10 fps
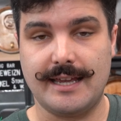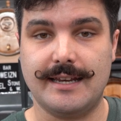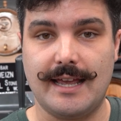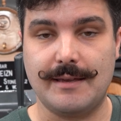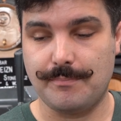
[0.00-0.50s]

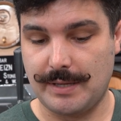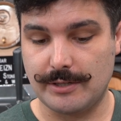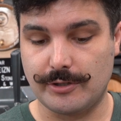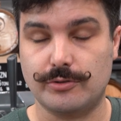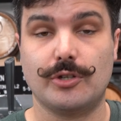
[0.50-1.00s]
in
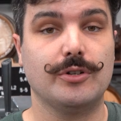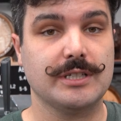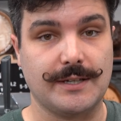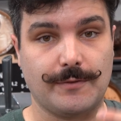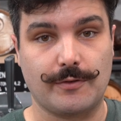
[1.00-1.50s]
imperial
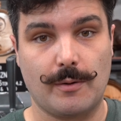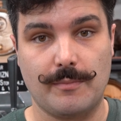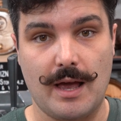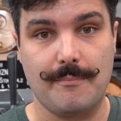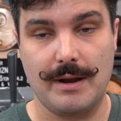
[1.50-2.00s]
units if you're
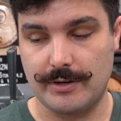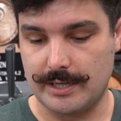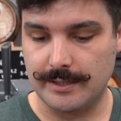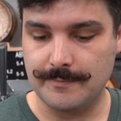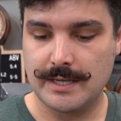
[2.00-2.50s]
from
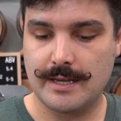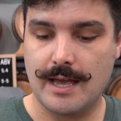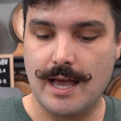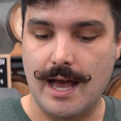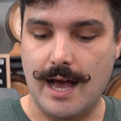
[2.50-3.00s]
America.
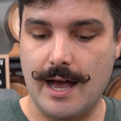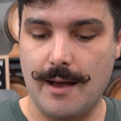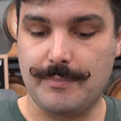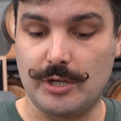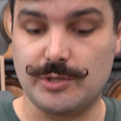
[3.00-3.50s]

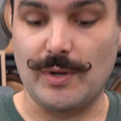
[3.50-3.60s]
Because